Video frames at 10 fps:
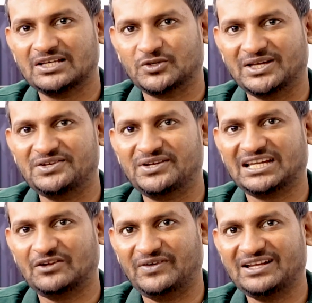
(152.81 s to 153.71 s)
So
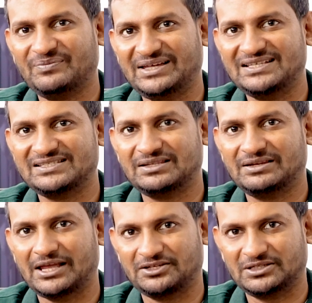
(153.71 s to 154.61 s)
indirect effect means
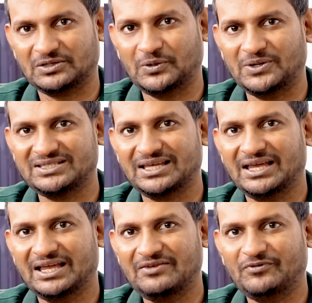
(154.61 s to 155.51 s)
national courts
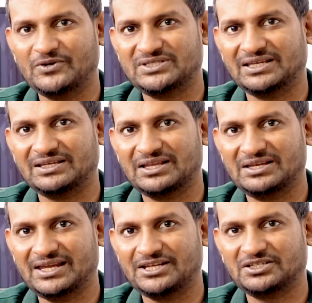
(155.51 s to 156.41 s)
enforcing
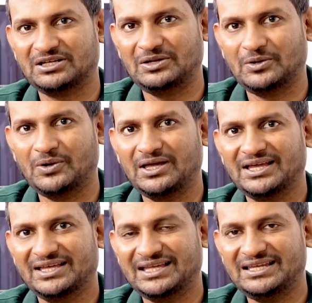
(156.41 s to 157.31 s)
national law
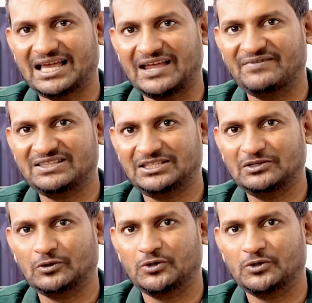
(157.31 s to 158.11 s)
in line with EU law.